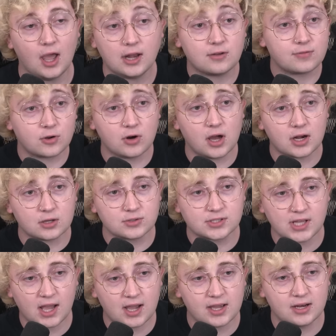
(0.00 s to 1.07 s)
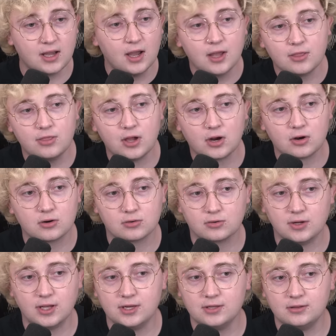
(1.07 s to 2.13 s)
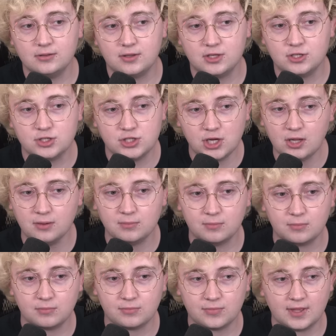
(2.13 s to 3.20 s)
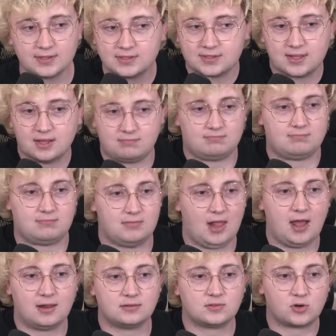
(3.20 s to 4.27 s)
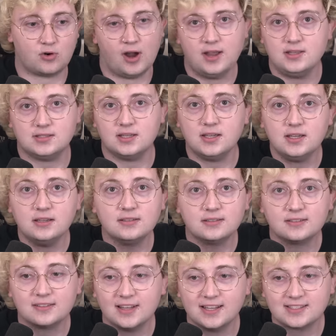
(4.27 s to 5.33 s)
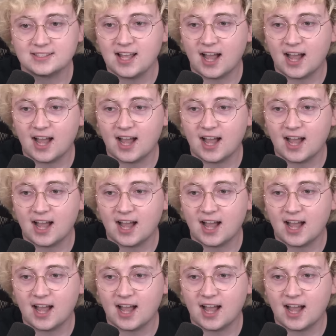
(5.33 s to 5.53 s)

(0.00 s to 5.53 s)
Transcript: And if they're not outside, they're in the gym that's like not crazy. It's